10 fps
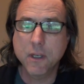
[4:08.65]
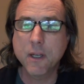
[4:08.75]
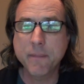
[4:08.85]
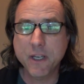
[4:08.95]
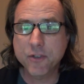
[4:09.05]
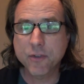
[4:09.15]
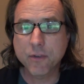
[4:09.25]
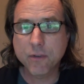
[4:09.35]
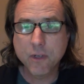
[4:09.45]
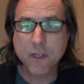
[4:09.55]
and make
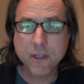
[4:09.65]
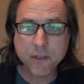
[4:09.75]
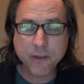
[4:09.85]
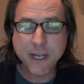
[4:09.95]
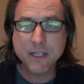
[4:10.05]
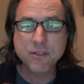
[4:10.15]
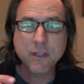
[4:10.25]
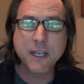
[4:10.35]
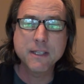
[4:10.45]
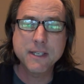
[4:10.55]
sure that you're
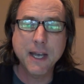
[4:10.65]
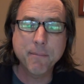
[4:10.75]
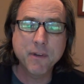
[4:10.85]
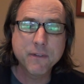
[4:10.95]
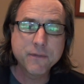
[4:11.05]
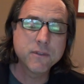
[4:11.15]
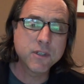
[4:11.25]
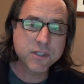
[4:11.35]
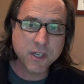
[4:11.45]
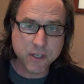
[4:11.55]
constantly on top of
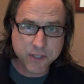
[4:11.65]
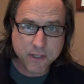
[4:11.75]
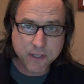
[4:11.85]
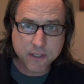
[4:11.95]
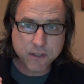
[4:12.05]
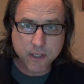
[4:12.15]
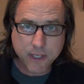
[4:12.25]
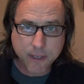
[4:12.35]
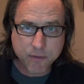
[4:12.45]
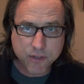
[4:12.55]
discussing things like
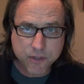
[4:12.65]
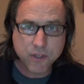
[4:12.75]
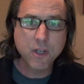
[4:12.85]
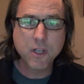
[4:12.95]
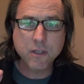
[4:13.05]
damages,